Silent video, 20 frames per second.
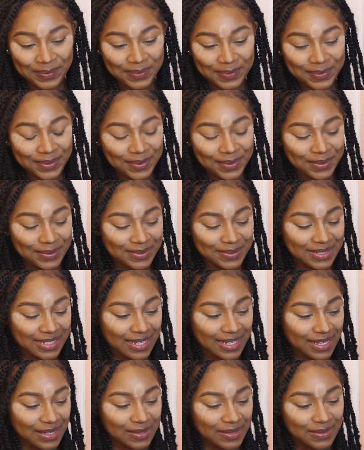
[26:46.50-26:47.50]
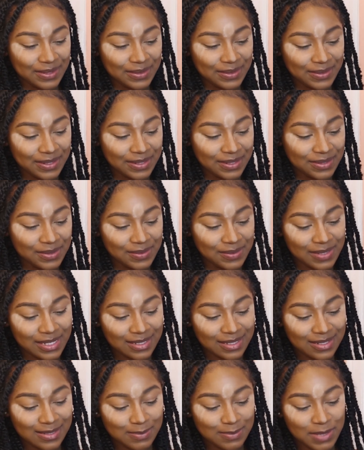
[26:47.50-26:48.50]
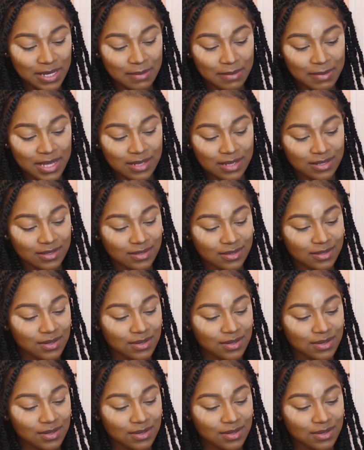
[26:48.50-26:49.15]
Ooh, child, Lord, don't let this be a mess.